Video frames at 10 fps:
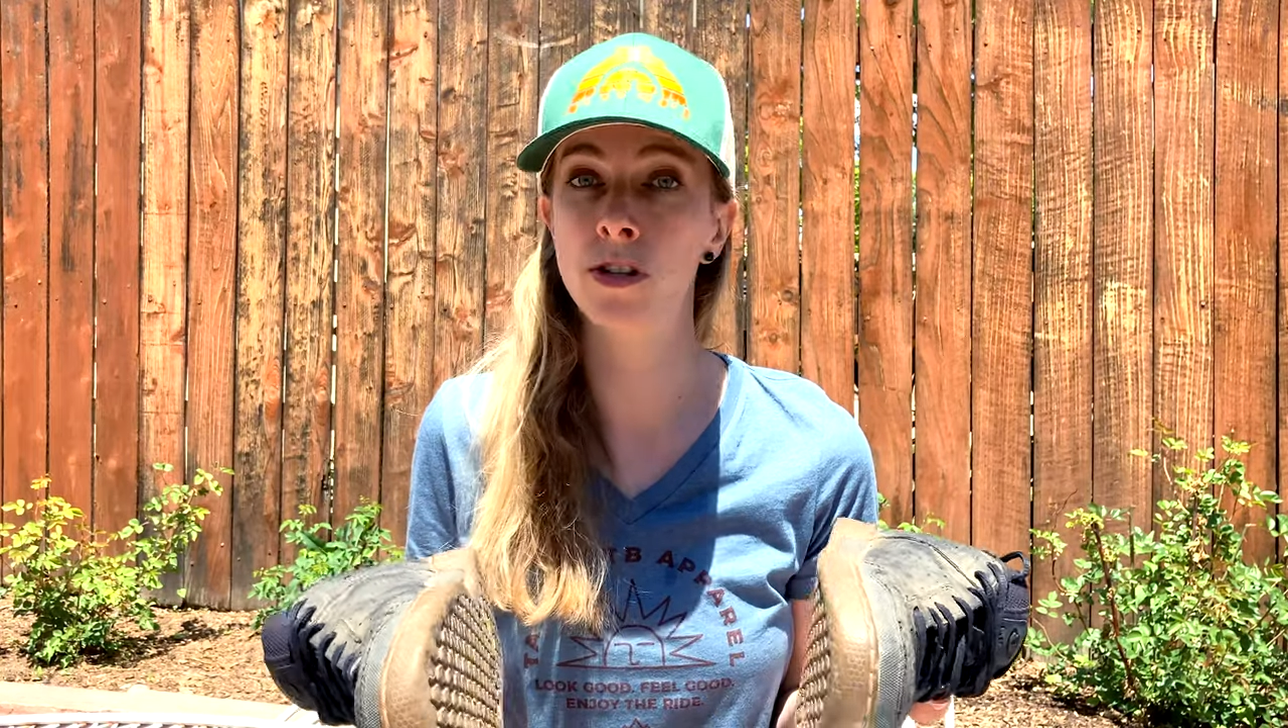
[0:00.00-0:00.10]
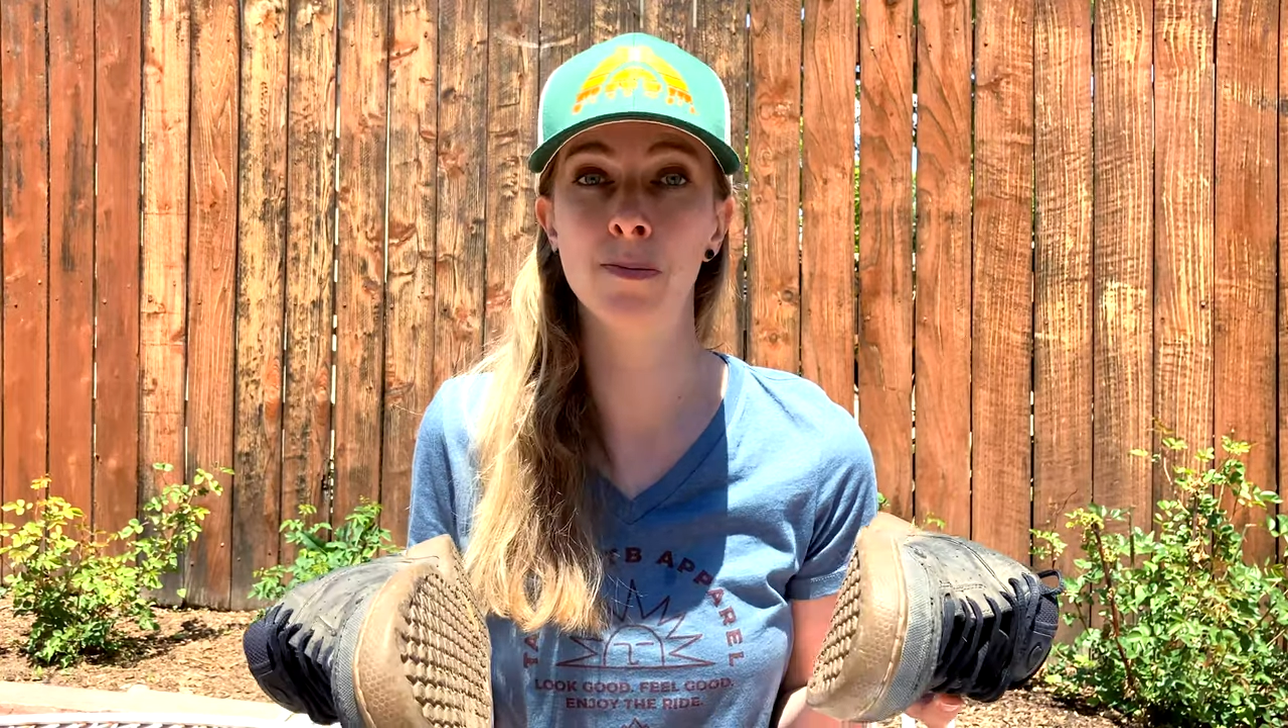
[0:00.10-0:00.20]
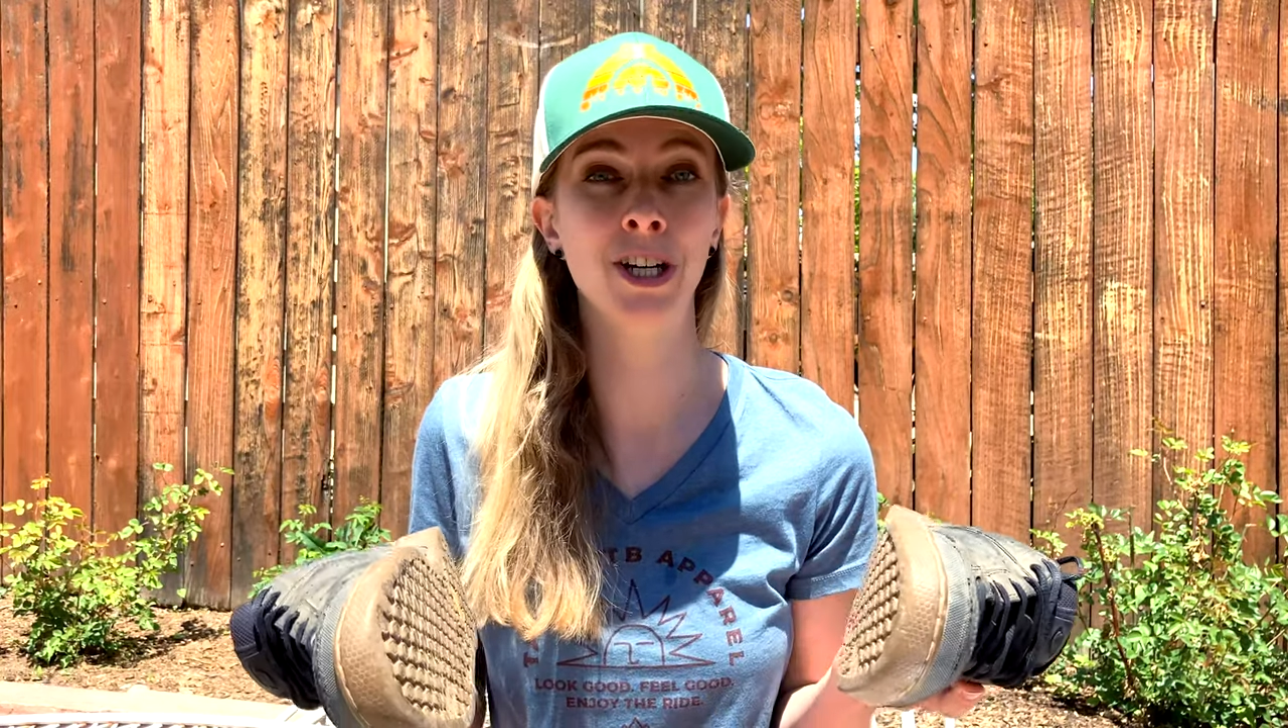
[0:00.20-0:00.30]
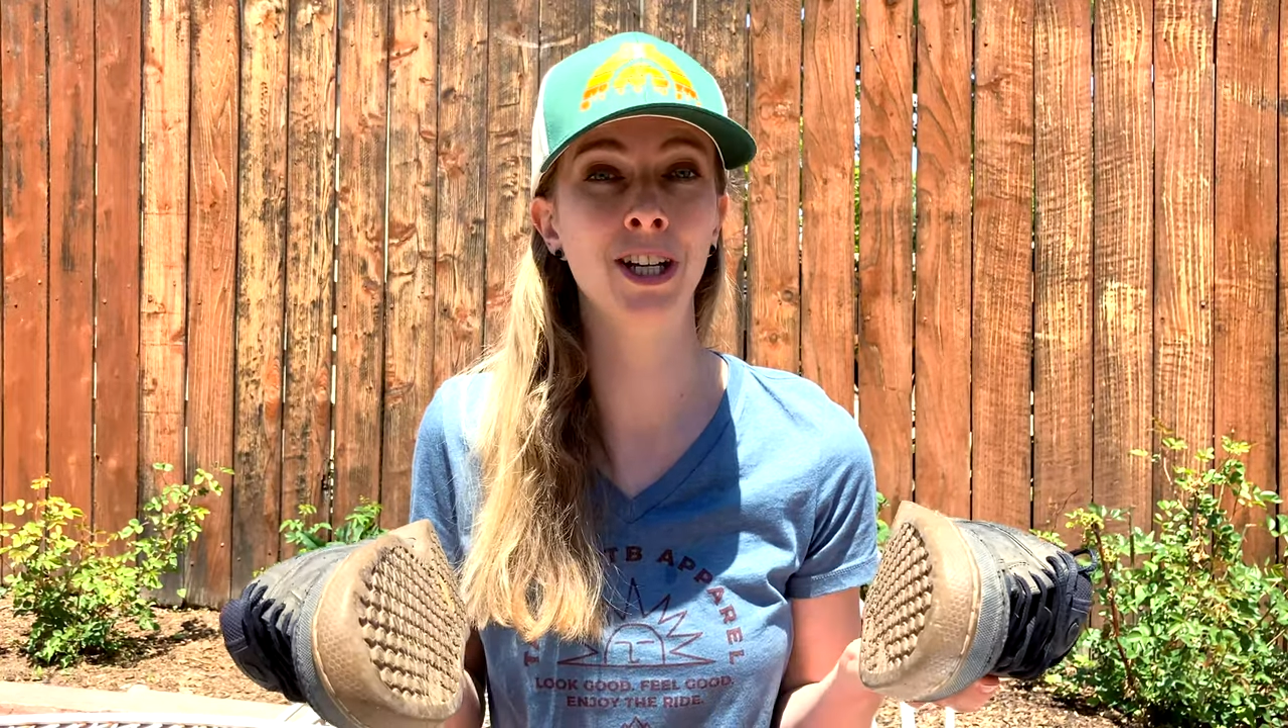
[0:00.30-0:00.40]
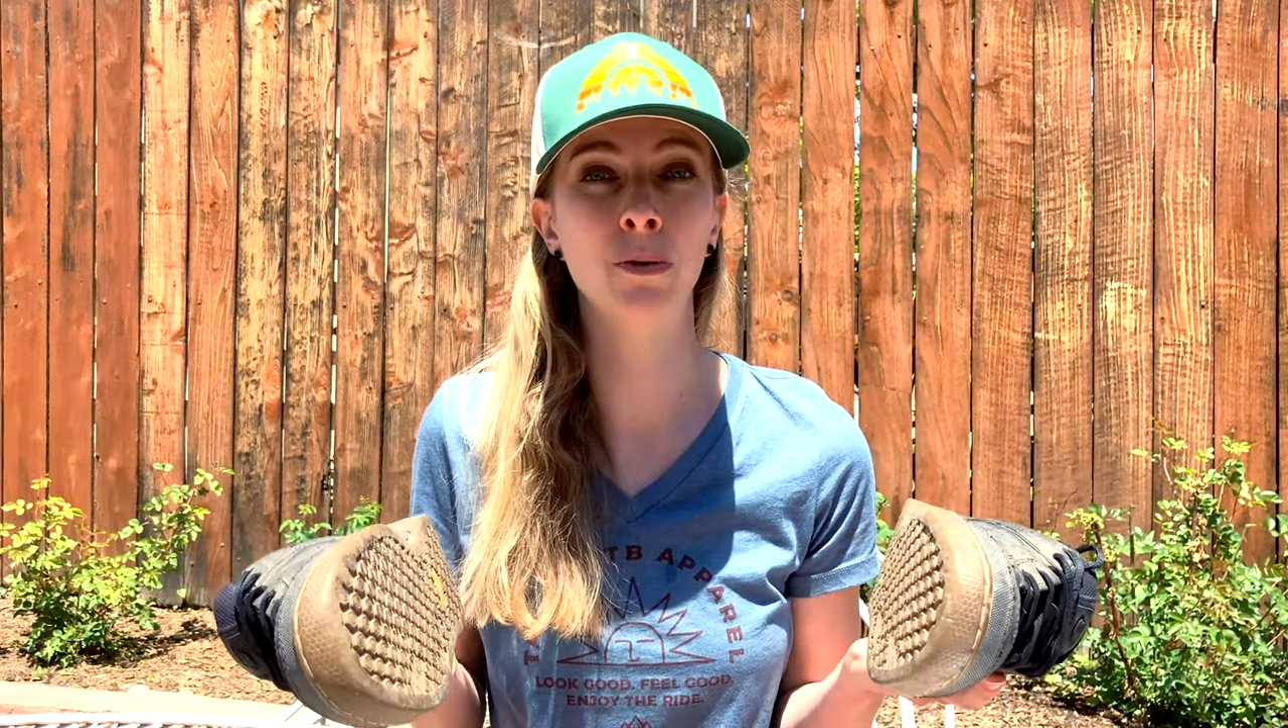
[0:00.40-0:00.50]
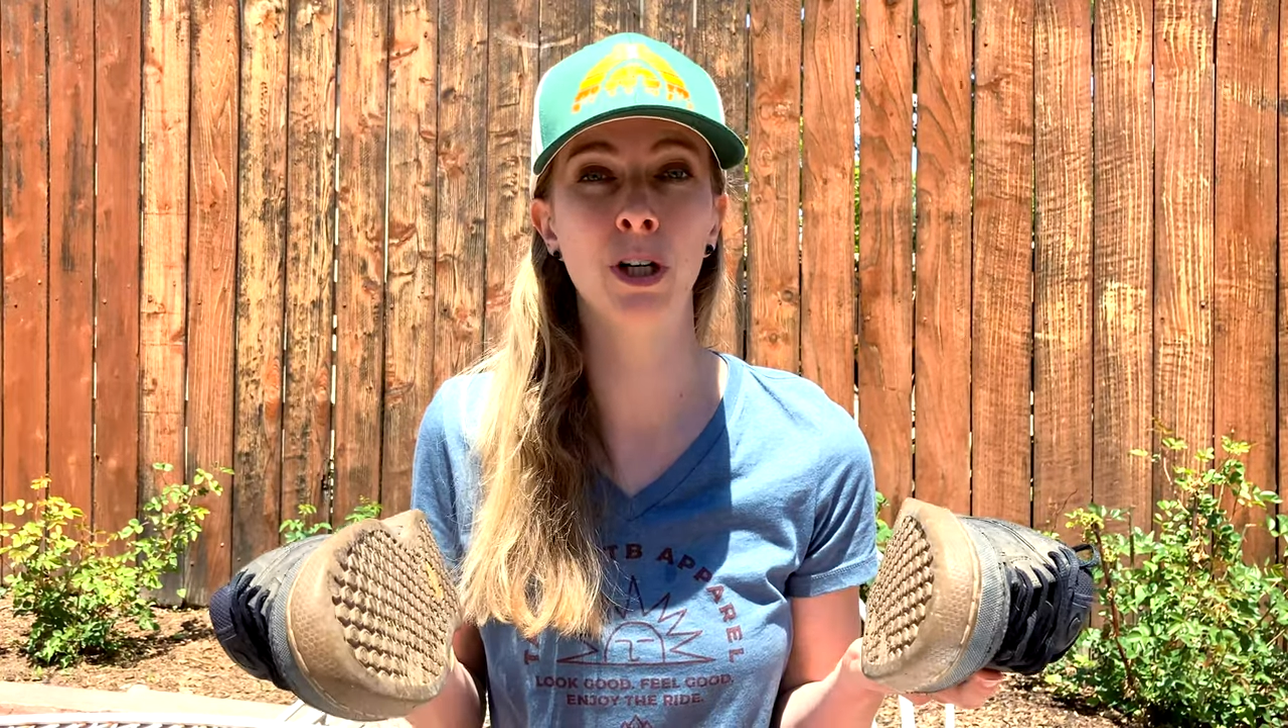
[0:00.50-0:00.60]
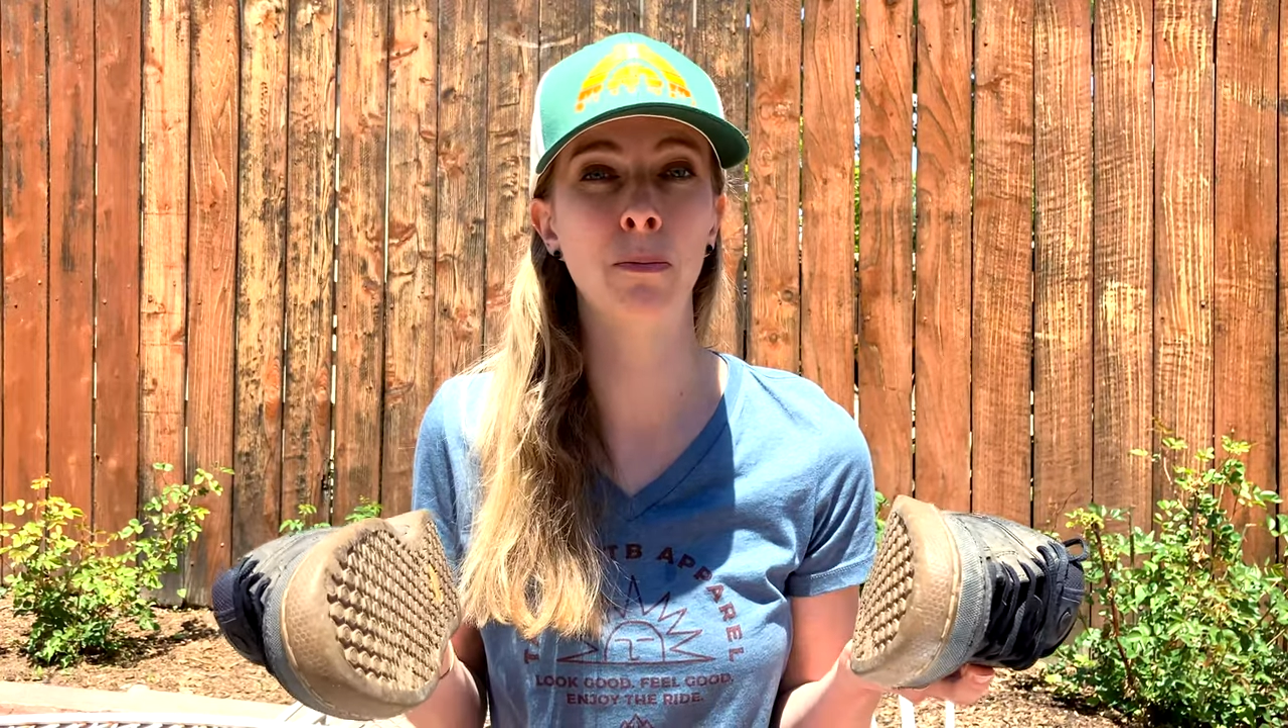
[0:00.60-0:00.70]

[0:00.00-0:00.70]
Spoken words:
the beginning when I